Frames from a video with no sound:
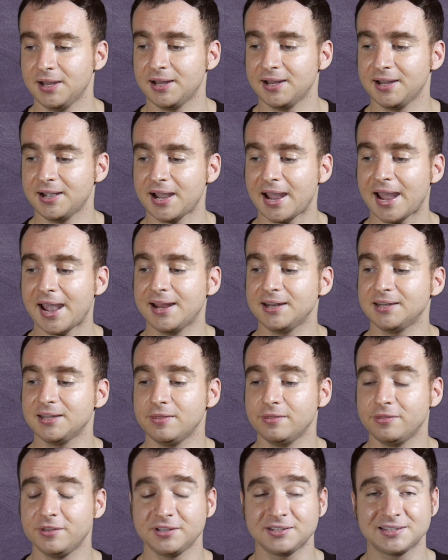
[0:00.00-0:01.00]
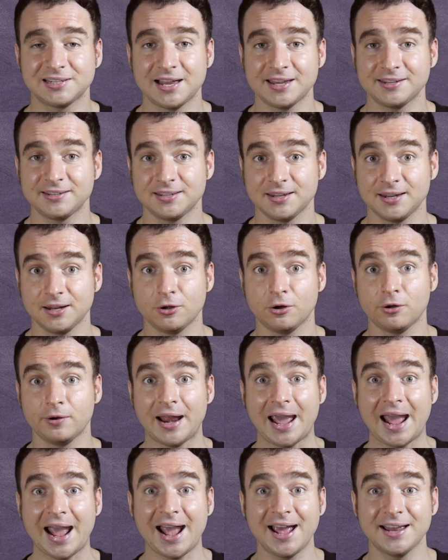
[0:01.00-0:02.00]
And in this lesson
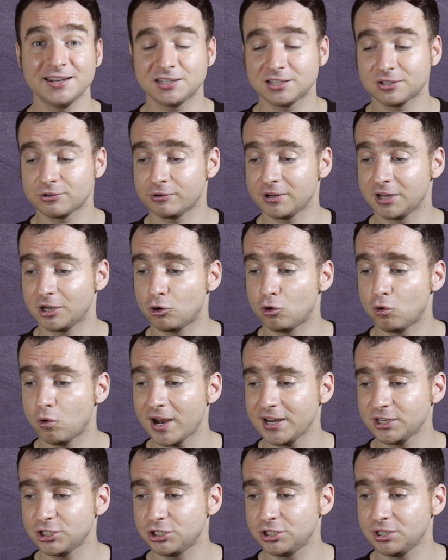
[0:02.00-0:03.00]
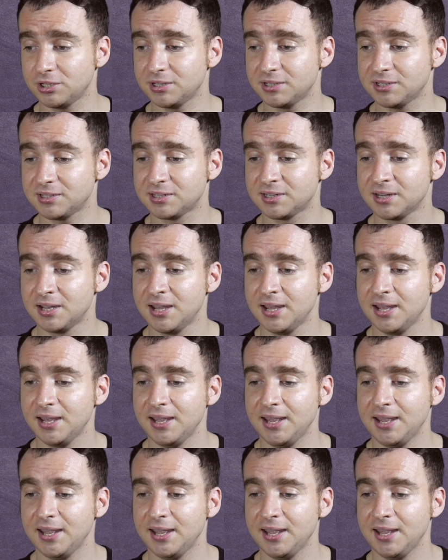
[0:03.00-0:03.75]
on answering questions,